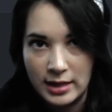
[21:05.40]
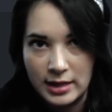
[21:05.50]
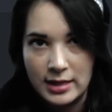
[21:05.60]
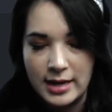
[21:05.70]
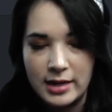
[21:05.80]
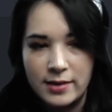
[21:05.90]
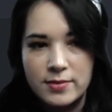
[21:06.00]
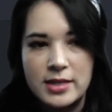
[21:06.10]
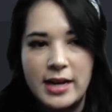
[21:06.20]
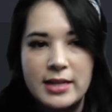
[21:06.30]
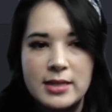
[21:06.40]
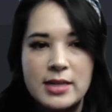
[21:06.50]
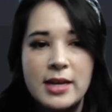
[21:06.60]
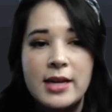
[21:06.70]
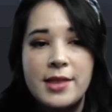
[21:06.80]
any negative signs,
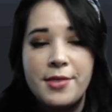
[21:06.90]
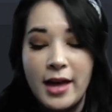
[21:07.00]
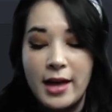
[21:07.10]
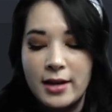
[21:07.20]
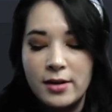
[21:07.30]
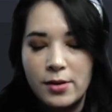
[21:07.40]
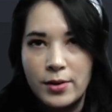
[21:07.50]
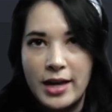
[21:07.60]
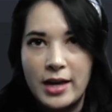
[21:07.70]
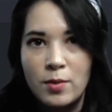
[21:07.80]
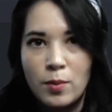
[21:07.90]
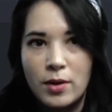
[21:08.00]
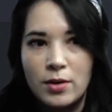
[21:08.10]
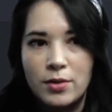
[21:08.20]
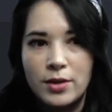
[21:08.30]
then, okay,
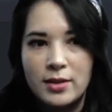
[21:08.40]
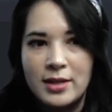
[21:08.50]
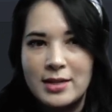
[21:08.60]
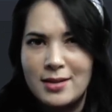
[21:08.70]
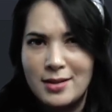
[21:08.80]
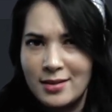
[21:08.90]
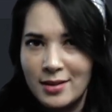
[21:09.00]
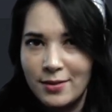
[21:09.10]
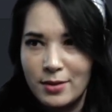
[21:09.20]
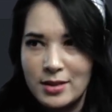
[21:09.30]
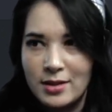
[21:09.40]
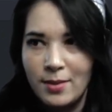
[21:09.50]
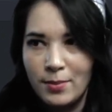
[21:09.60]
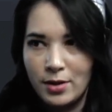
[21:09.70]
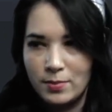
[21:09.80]
well, then they didn't give us a
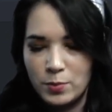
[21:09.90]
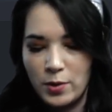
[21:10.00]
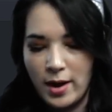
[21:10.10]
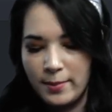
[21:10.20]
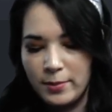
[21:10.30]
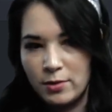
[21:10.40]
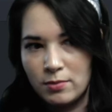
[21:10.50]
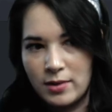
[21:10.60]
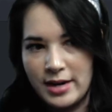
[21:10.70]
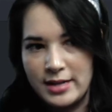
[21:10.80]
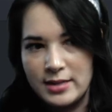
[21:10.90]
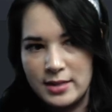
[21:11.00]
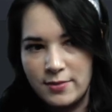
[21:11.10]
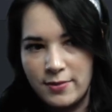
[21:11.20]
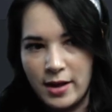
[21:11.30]
number. So I'm going to raise
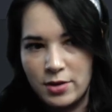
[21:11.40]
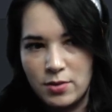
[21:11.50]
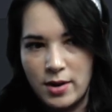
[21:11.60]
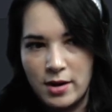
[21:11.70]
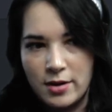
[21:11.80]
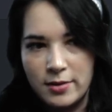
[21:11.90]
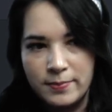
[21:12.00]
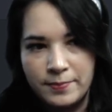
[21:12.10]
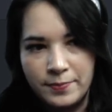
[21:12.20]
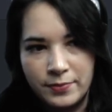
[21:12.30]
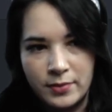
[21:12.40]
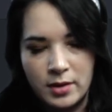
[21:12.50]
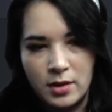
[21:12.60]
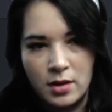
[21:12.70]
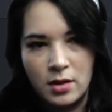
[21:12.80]
a value error.
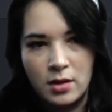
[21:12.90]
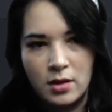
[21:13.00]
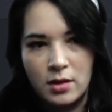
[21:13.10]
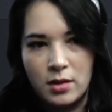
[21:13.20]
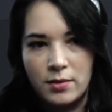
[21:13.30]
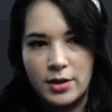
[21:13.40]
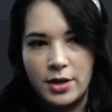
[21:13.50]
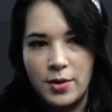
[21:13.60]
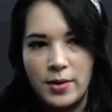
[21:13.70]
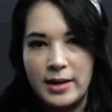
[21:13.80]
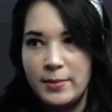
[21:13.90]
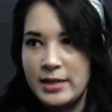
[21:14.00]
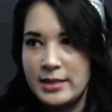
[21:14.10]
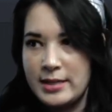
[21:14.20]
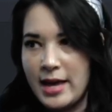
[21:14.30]
There we go. And I'm
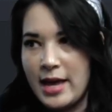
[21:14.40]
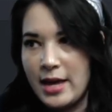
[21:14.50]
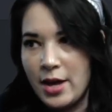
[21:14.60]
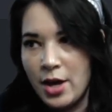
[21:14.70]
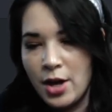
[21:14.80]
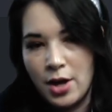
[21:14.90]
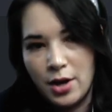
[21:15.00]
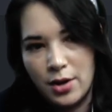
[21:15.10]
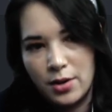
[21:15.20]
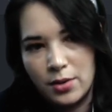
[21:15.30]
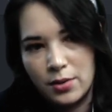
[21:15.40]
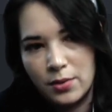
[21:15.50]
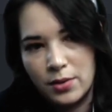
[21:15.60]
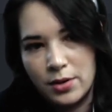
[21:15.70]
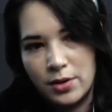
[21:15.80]
going to say,
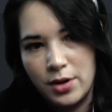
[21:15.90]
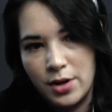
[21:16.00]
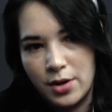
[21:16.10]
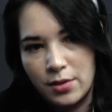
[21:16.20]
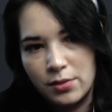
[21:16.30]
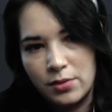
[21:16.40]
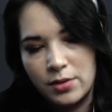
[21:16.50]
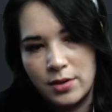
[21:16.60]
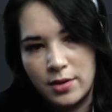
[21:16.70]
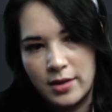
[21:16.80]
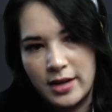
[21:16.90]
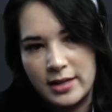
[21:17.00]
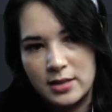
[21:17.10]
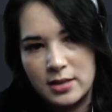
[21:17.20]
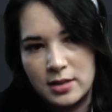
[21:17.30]
oh no,
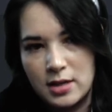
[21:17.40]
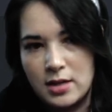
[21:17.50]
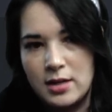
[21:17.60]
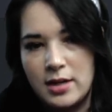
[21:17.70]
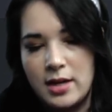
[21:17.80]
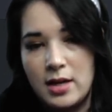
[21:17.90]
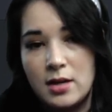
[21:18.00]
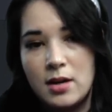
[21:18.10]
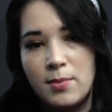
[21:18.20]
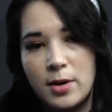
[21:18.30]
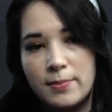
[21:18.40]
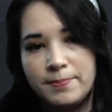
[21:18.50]
that's not a number.